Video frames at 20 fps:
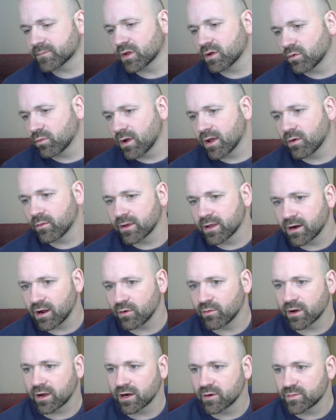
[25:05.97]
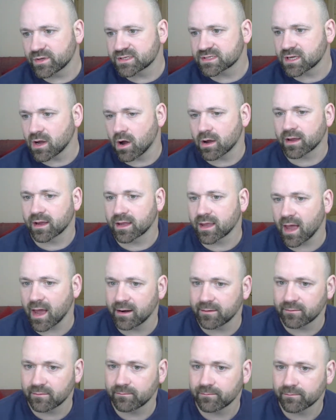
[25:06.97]
we're going to be starting
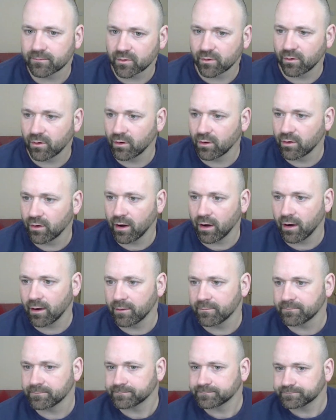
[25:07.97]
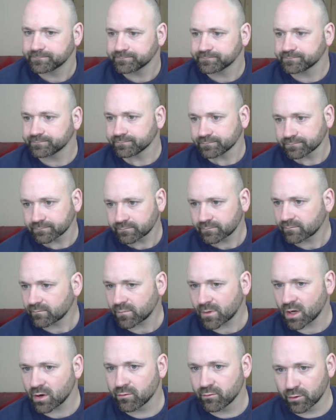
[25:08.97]
again on our
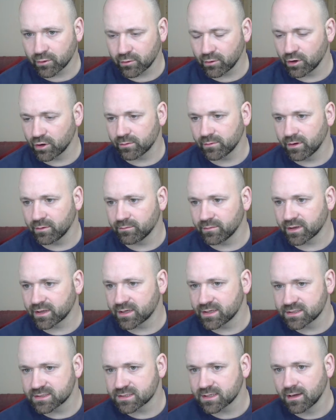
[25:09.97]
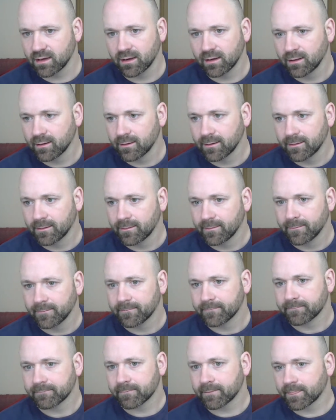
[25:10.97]
recruitment because,
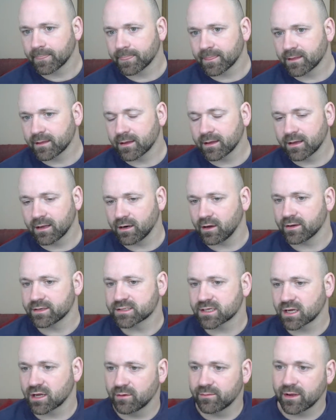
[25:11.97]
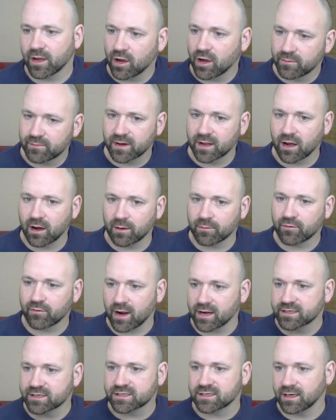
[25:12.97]
you know, it's going to be opening up
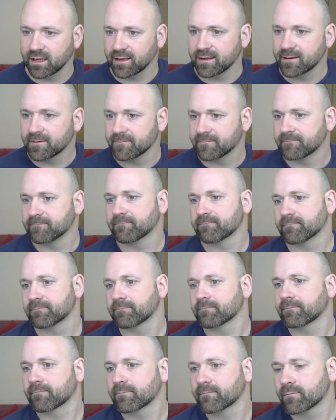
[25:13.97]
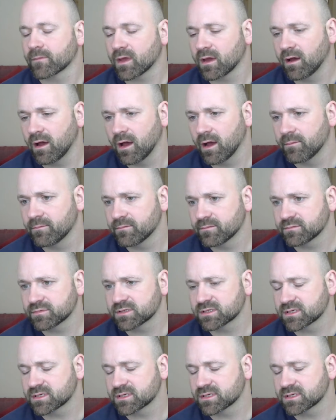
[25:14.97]
gradually. You